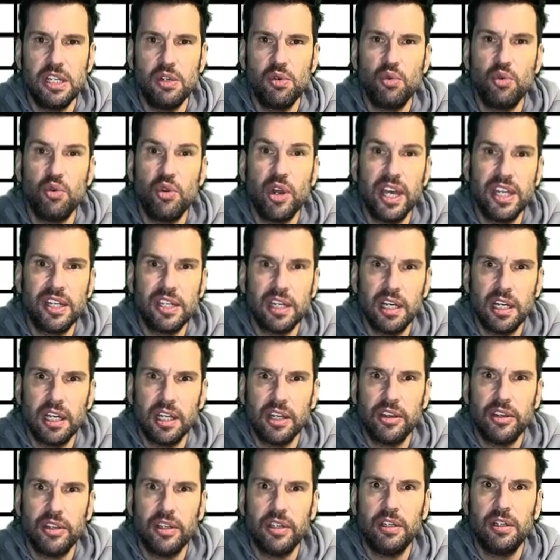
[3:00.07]
in red are
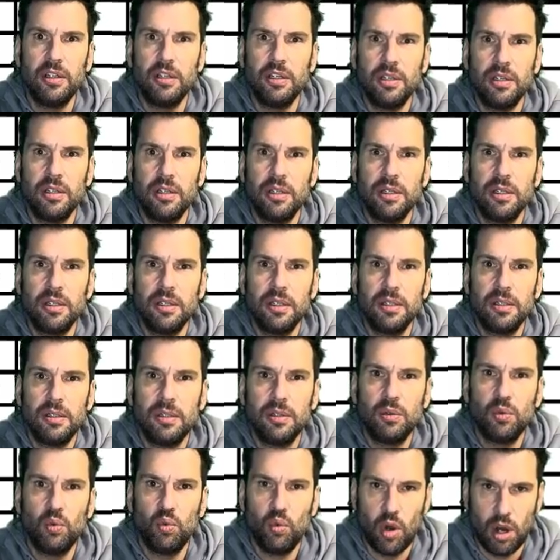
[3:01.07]
the
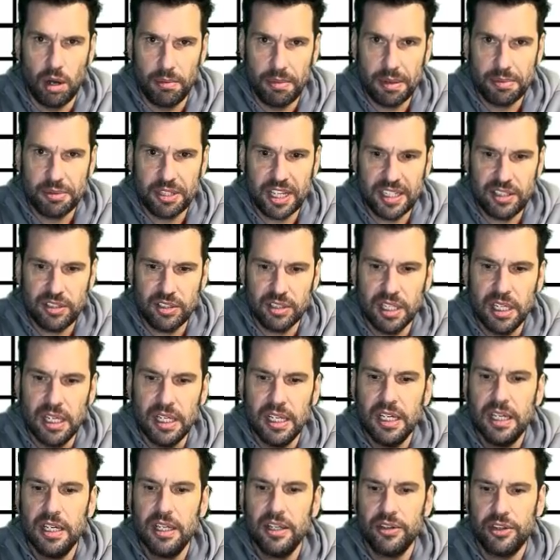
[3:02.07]
warm-up sets,
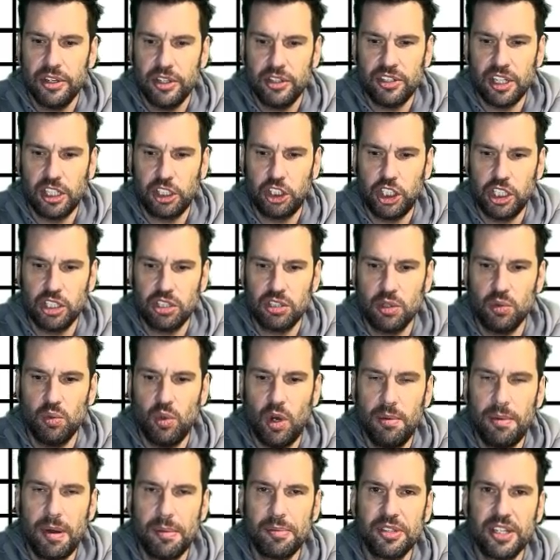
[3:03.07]
the suggested
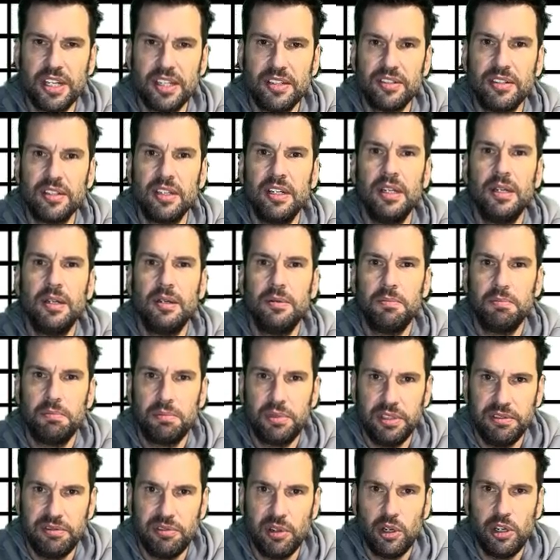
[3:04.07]
warm-up sets.
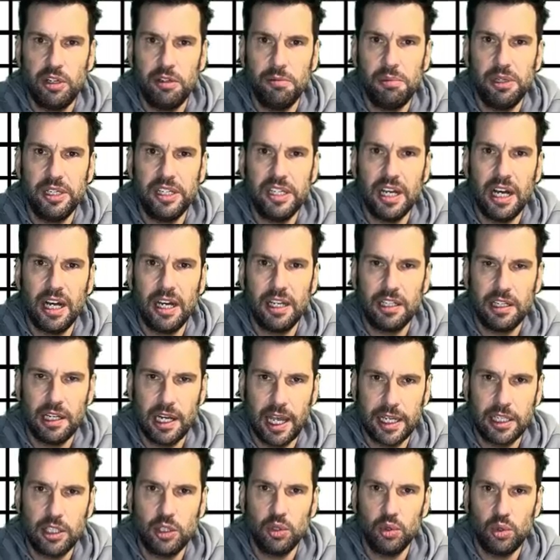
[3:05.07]
Preferably, I'd
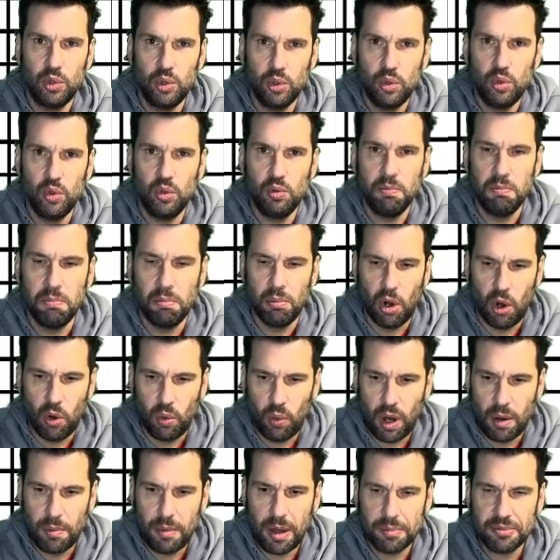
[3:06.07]
like you to do more
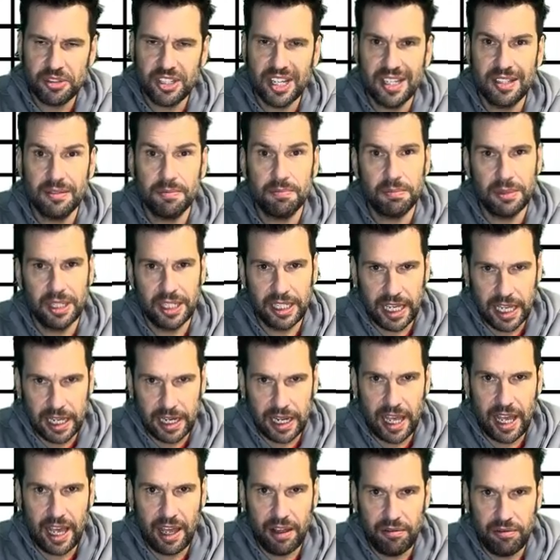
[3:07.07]
warm-up sets, but
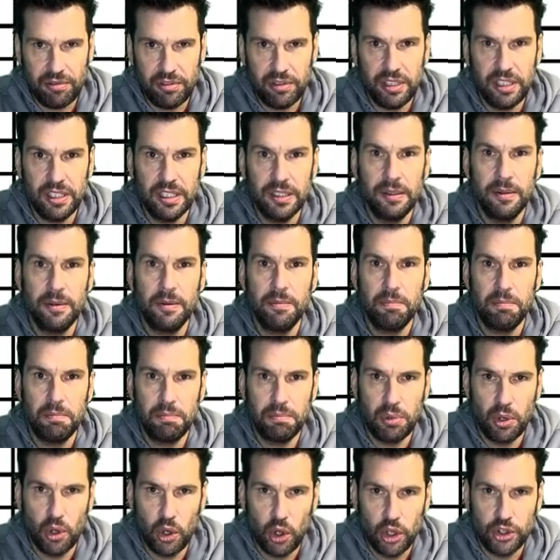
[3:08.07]
again, every
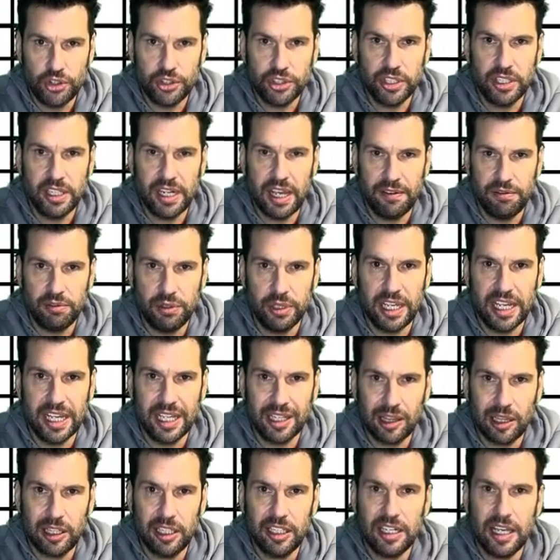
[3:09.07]
person, every
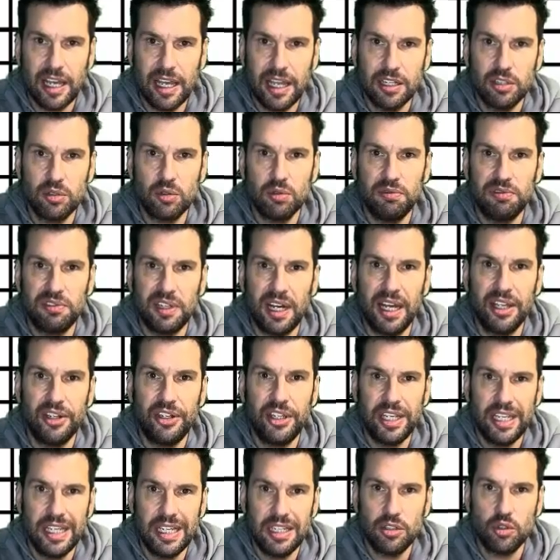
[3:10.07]
athlete has to find
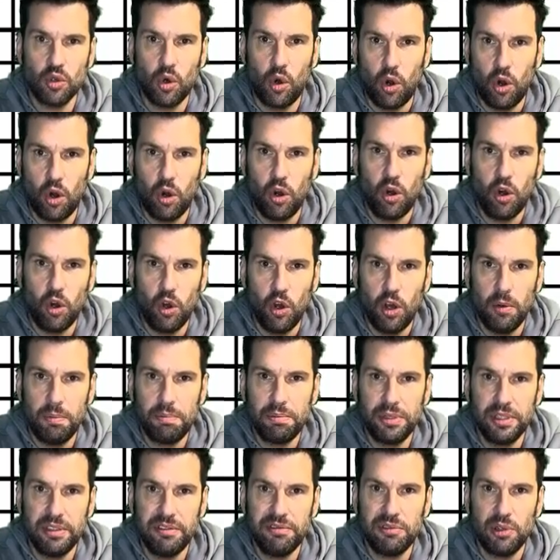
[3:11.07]
his or her
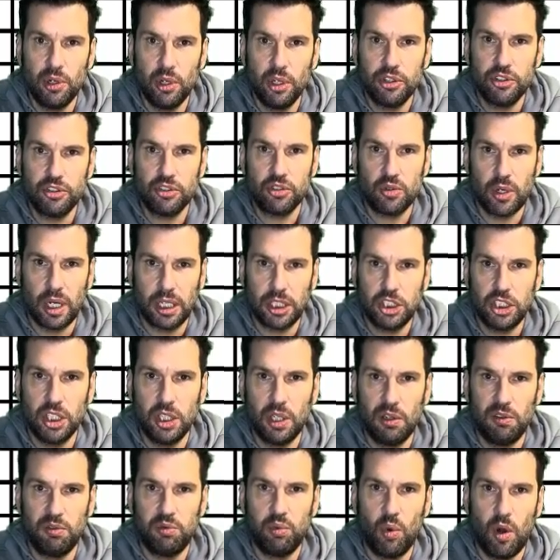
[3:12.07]
preferred structure
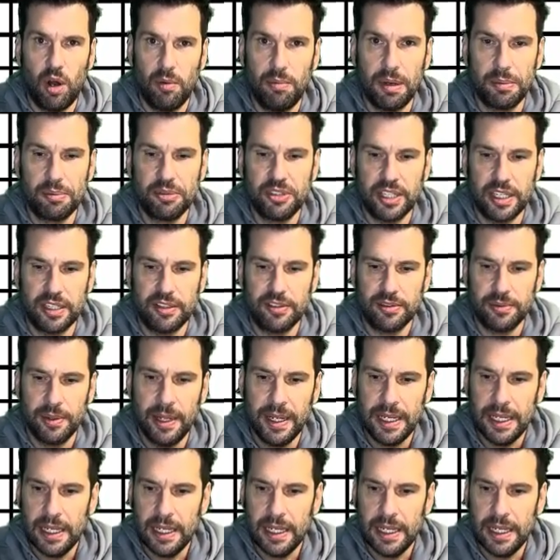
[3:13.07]
of warm-up sets.